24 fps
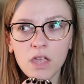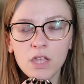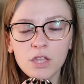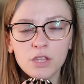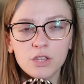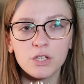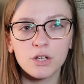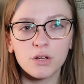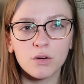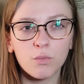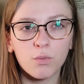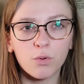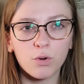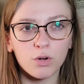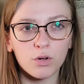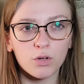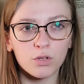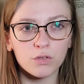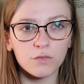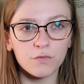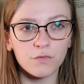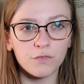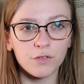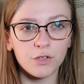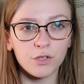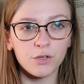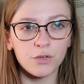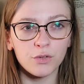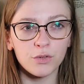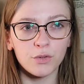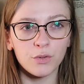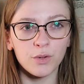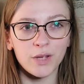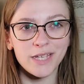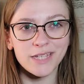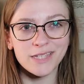their
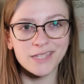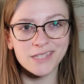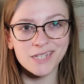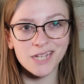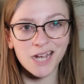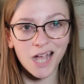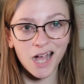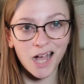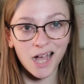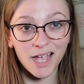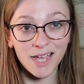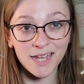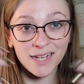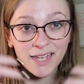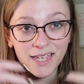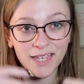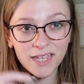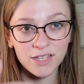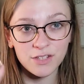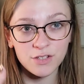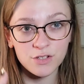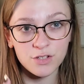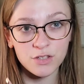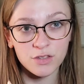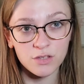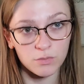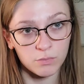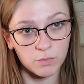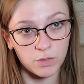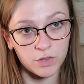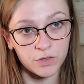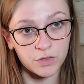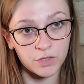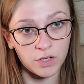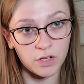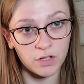worldview is tied into their
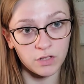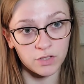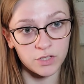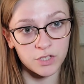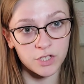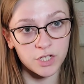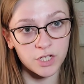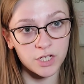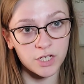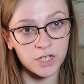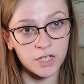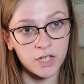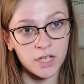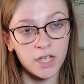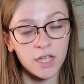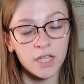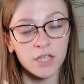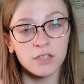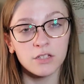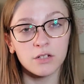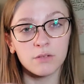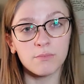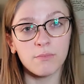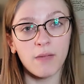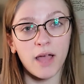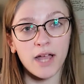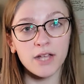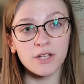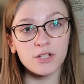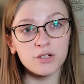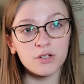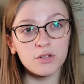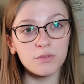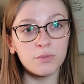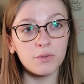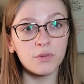mythology. Their
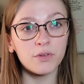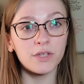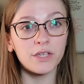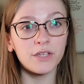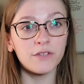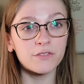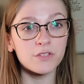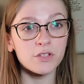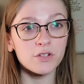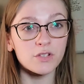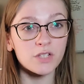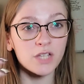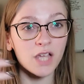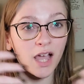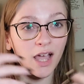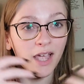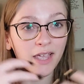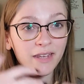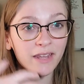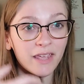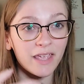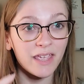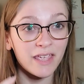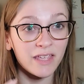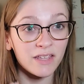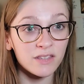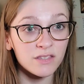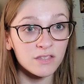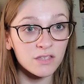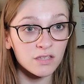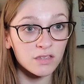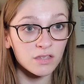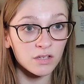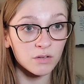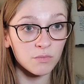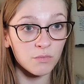magical beliefs are tied
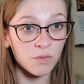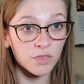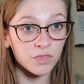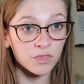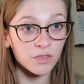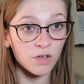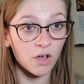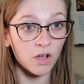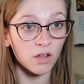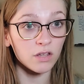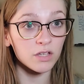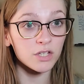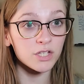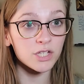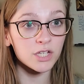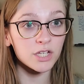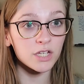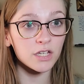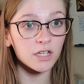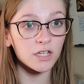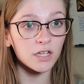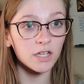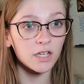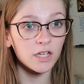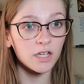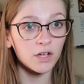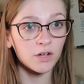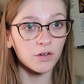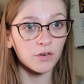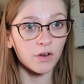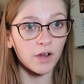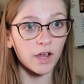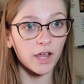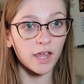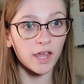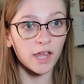into their mythology,
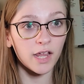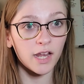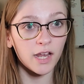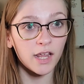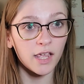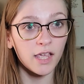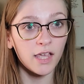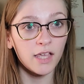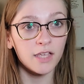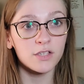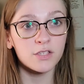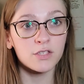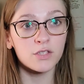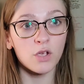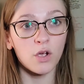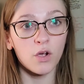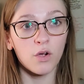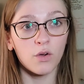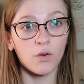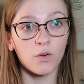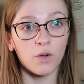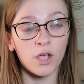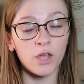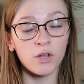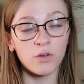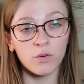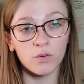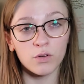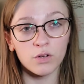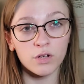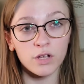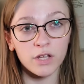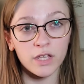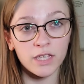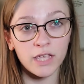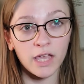right? So in order
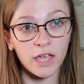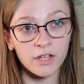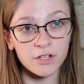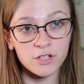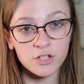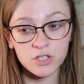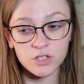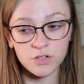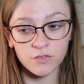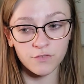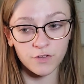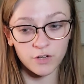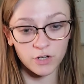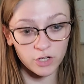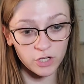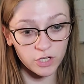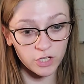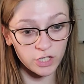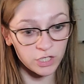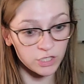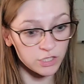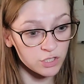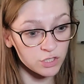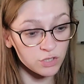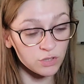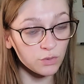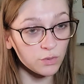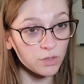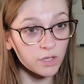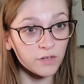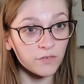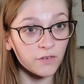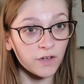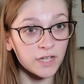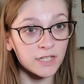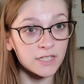to get just a very good
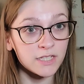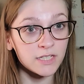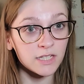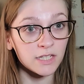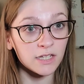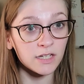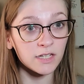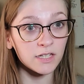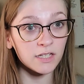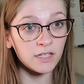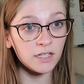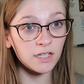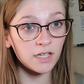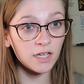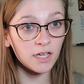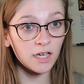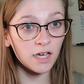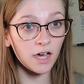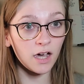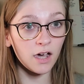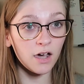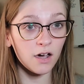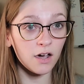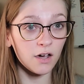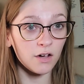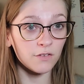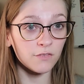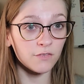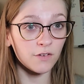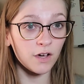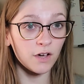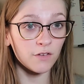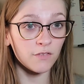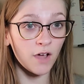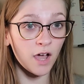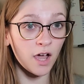intuitive idea of,
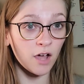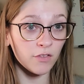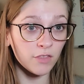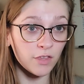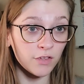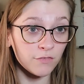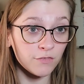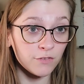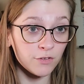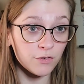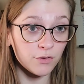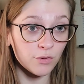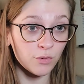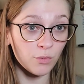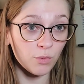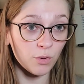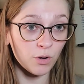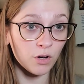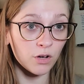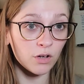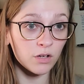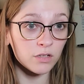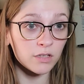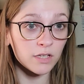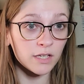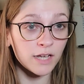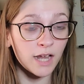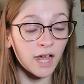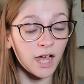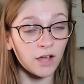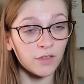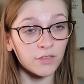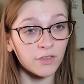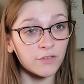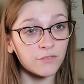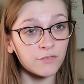of how they view the world and
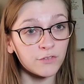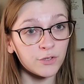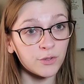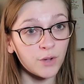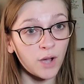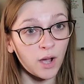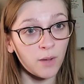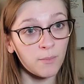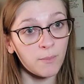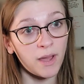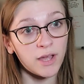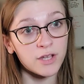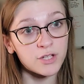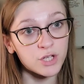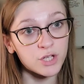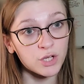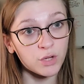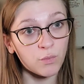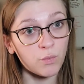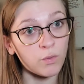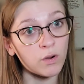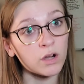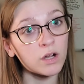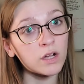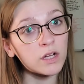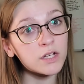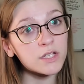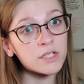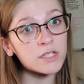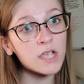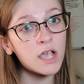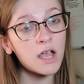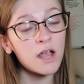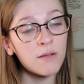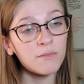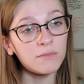how they view how magic works,
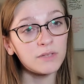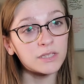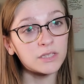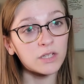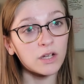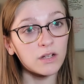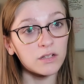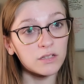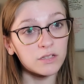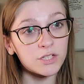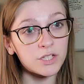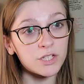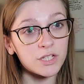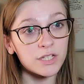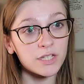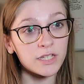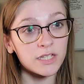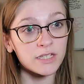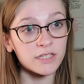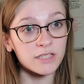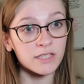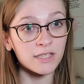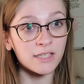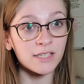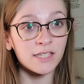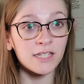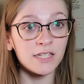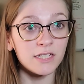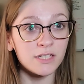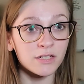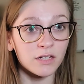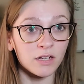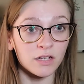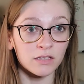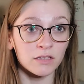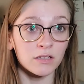mythology is the key
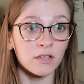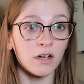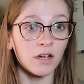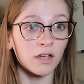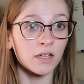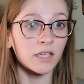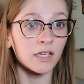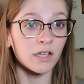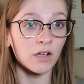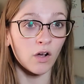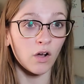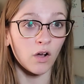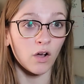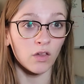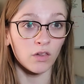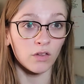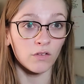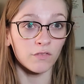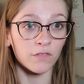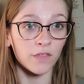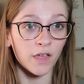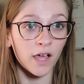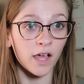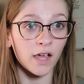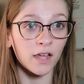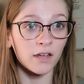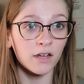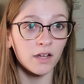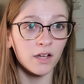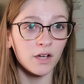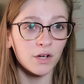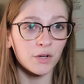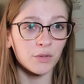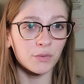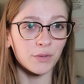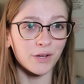to unlocking all of that
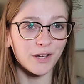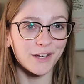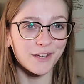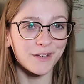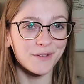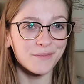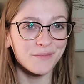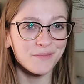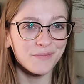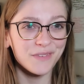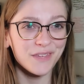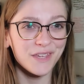right?